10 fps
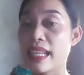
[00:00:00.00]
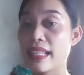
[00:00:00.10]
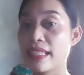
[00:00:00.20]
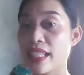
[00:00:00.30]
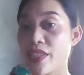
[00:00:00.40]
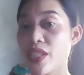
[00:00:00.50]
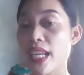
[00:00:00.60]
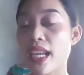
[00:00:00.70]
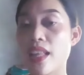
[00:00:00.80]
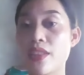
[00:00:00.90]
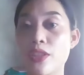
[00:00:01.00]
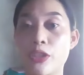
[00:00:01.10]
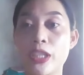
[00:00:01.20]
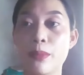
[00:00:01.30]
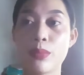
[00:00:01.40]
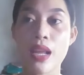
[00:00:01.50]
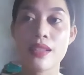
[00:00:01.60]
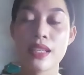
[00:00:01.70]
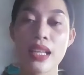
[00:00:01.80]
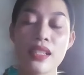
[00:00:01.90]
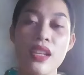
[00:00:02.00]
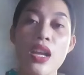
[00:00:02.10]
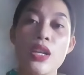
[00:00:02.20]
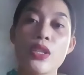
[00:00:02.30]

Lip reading: in teaching and learning process.